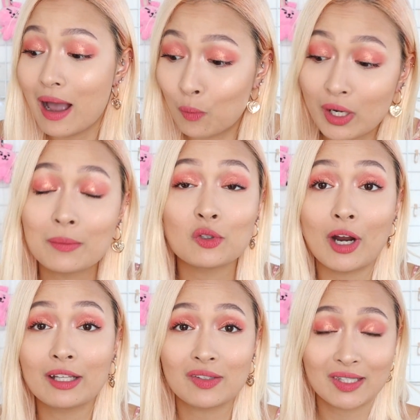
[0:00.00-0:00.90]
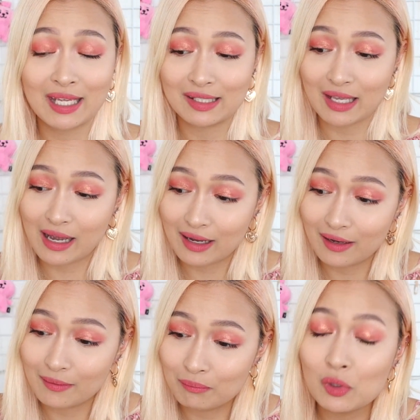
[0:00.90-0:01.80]
What I'm trying to say is that
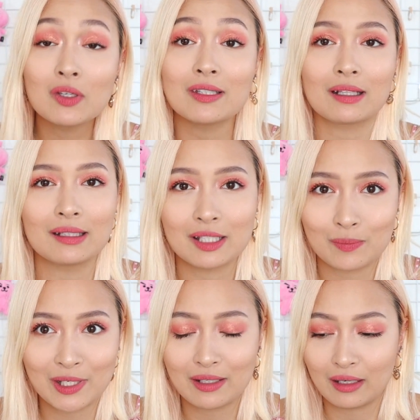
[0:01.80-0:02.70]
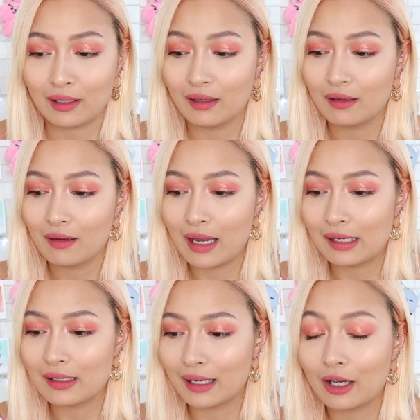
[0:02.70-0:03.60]
musically speaking
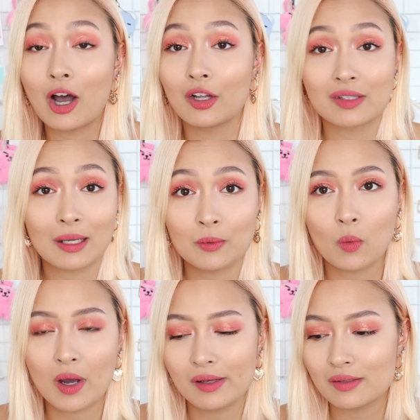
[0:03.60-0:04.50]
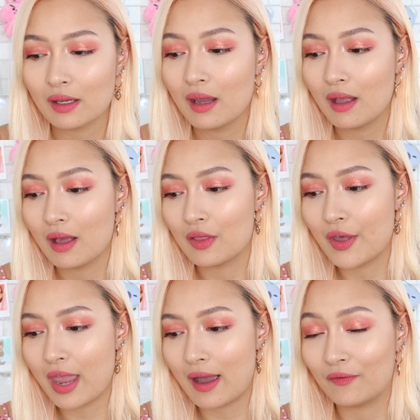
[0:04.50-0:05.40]
and like concept wise,
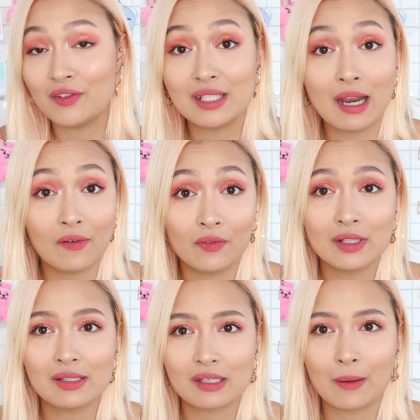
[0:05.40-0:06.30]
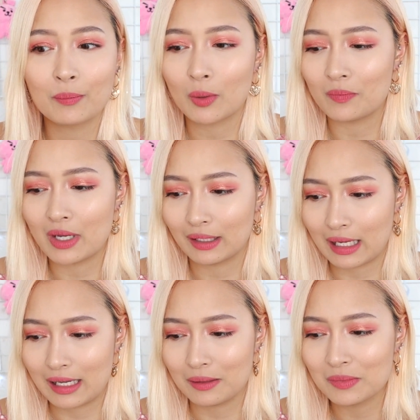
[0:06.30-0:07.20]
they have definitely stepped up their
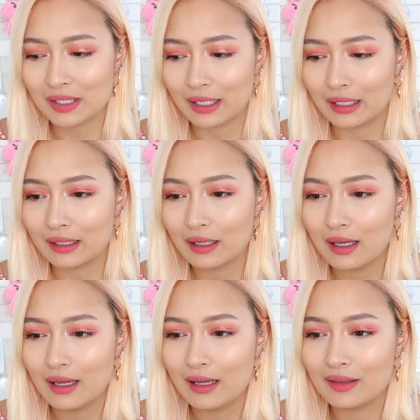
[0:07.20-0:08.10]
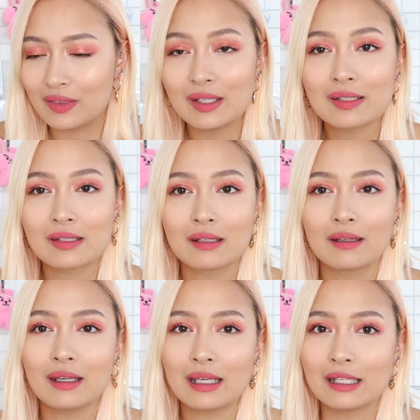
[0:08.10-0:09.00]
games. Like this
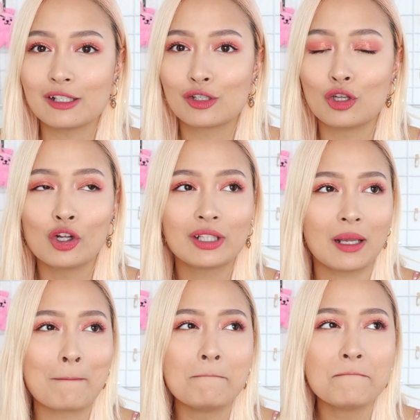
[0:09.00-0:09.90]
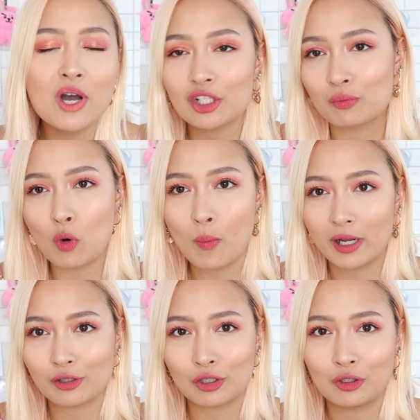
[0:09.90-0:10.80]
is looking much more
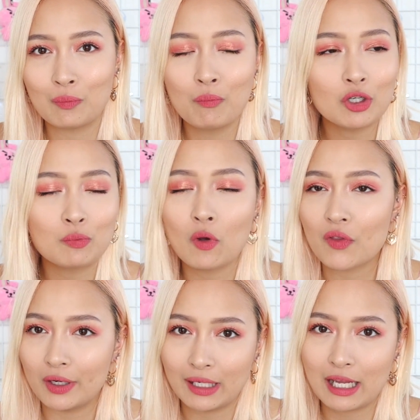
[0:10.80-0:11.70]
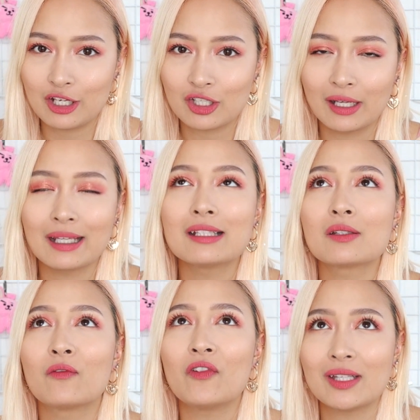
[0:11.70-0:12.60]
mature, much more their age, like
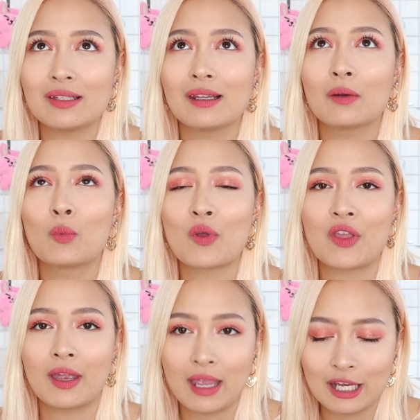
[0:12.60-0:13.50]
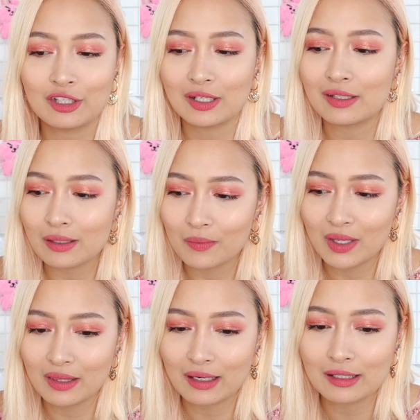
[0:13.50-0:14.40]
it's fitting with their age. It's
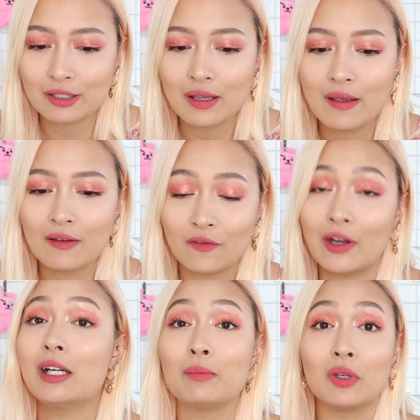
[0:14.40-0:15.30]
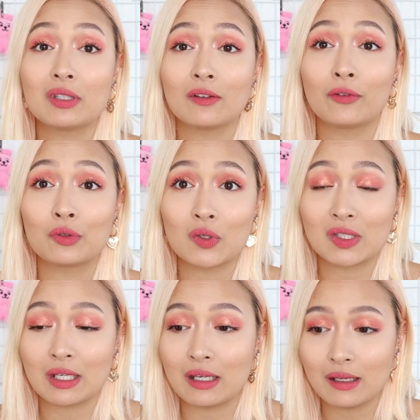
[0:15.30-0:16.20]
something that is very beautiful to
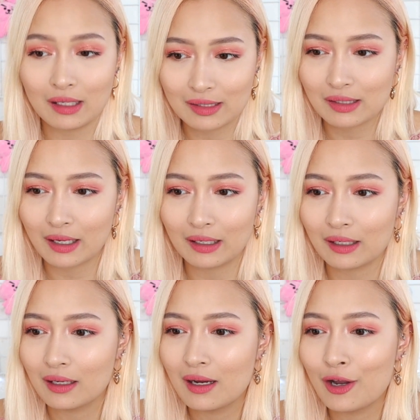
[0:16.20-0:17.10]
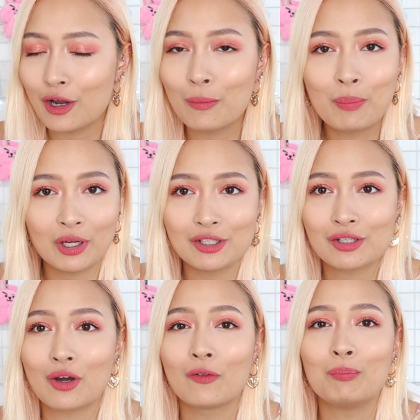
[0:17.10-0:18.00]
see. It's like a
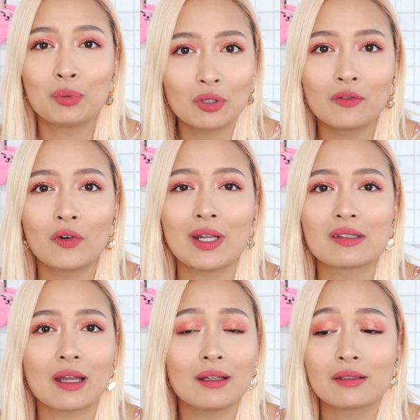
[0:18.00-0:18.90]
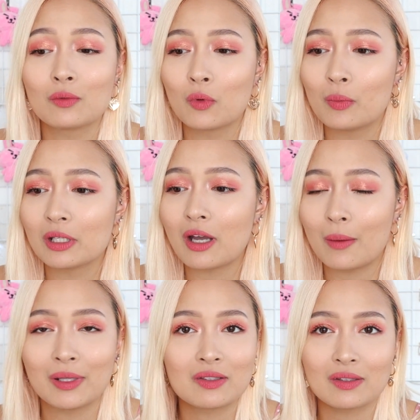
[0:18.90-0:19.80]
bunch of beautiful and talented women
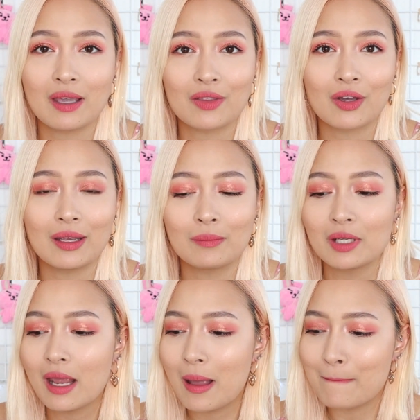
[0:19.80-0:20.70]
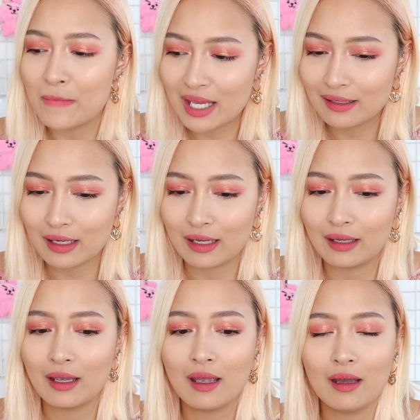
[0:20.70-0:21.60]
coming together and
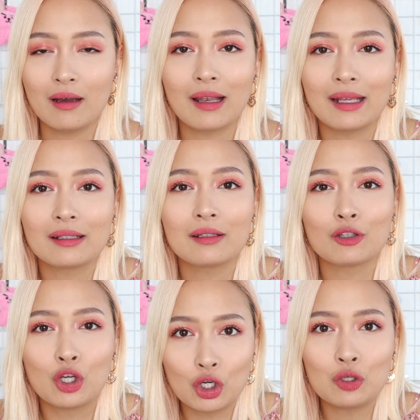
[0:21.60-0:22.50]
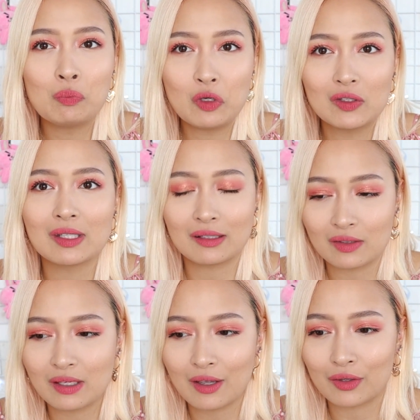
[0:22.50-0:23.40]
making like good music
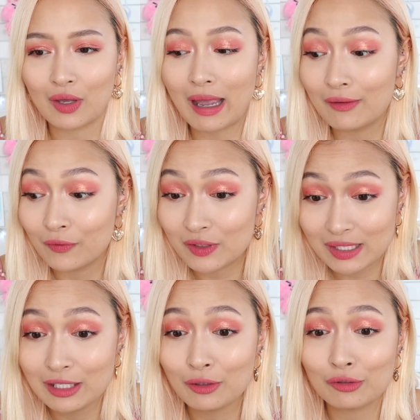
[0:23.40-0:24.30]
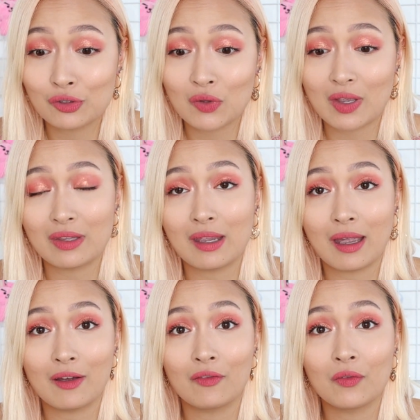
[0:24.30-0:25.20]
together. I've seen also that they
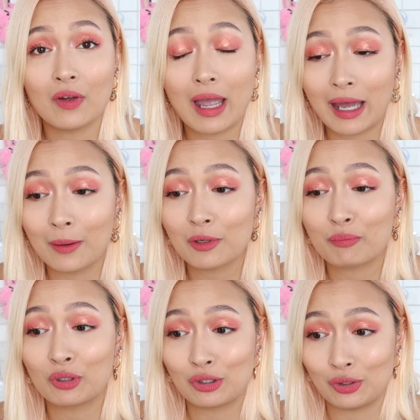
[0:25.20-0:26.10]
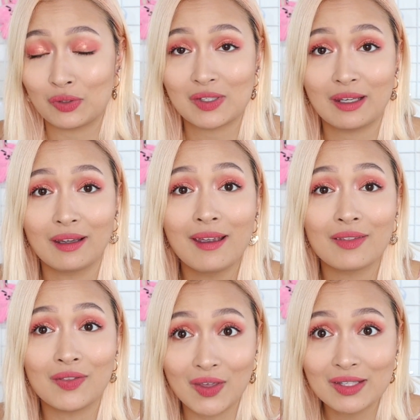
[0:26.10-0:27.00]
have helped producing
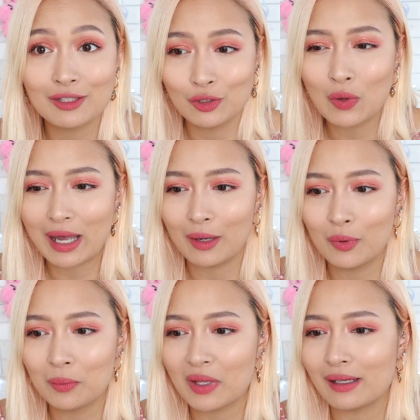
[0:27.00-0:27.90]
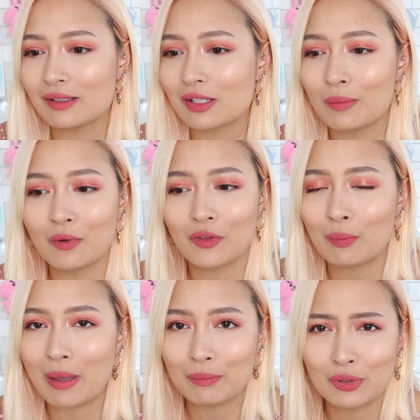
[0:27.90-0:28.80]
this new album, like some of the
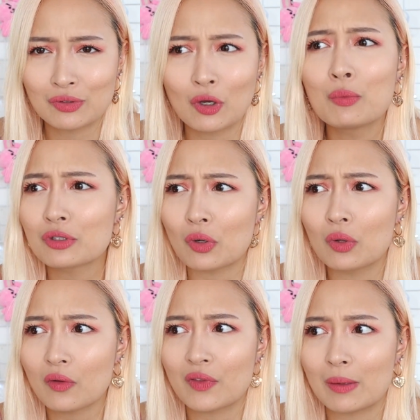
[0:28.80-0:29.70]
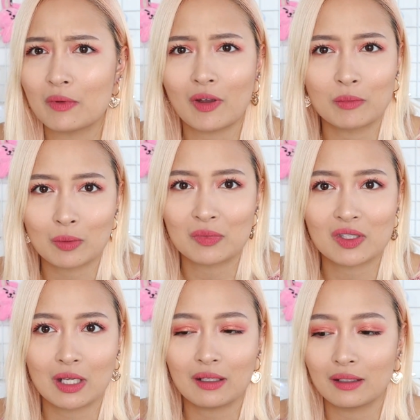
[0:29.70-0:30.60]
members, almost all of them if I'm not
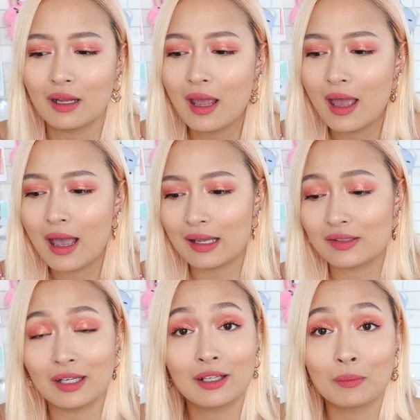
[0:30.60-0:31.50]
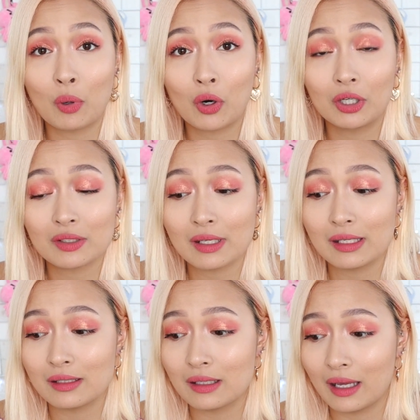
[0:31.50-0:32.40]
mistaken, has taken part
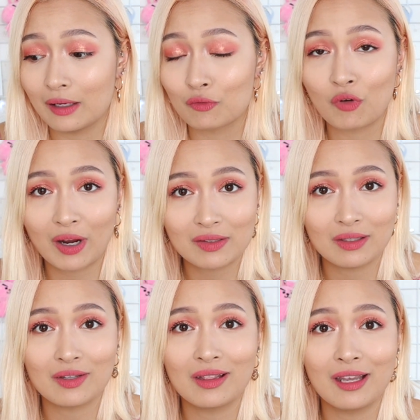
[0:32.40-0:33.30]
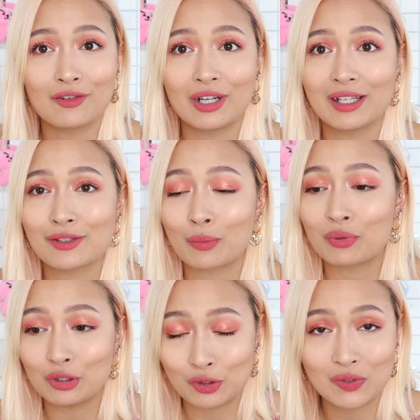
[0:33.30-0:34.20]
in like writing the lyrics or
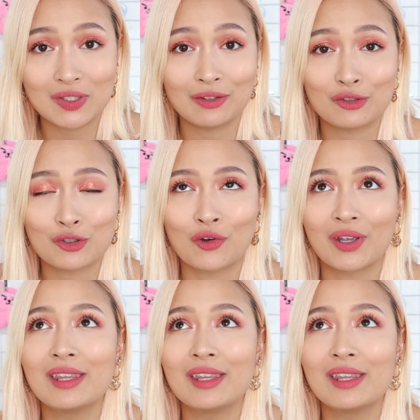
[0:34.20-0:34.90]
producing the song.